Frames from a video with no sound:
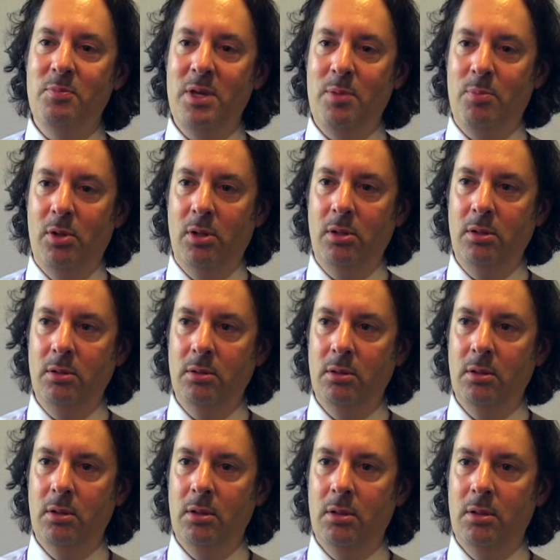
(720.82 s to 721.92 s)
people
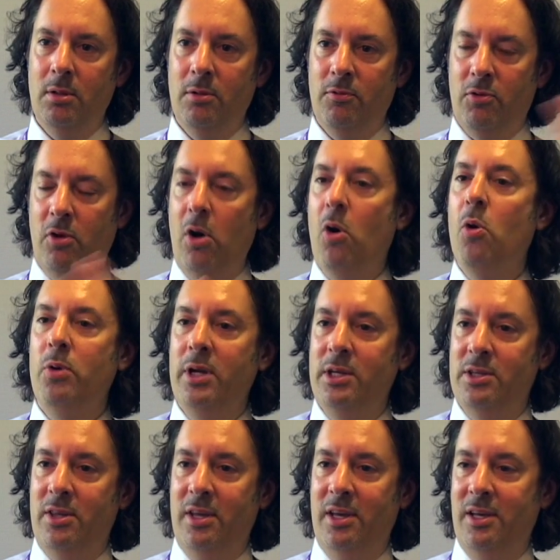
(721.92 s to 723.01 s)
for owning
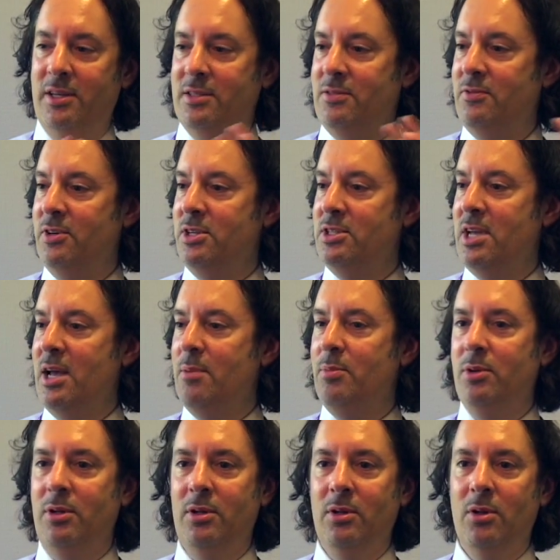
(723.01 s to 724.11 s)
things, for
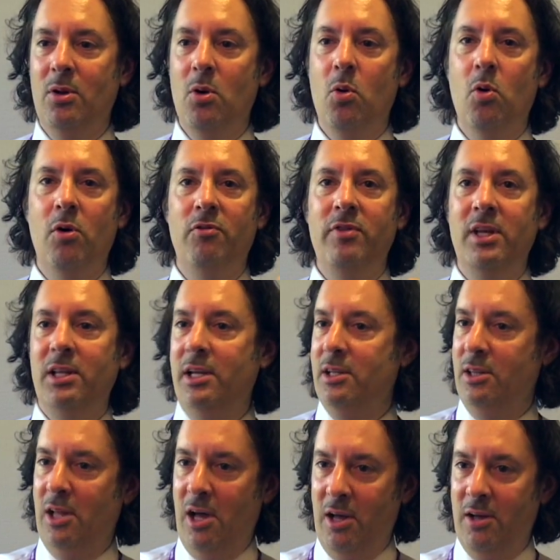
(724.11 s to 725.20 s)
example, or feeling
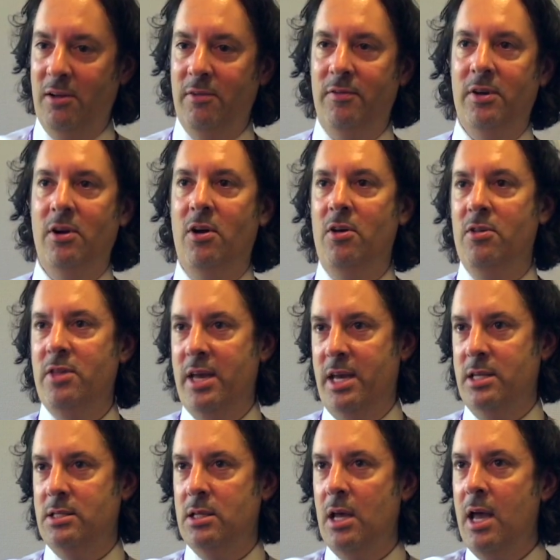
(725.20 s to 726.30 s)
love and all
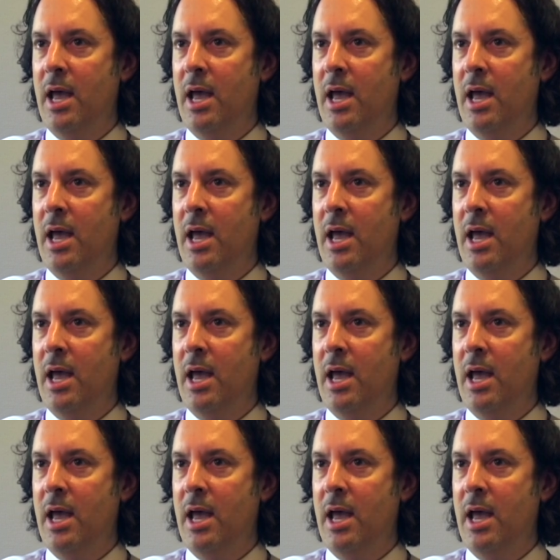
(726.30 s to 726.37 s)
this.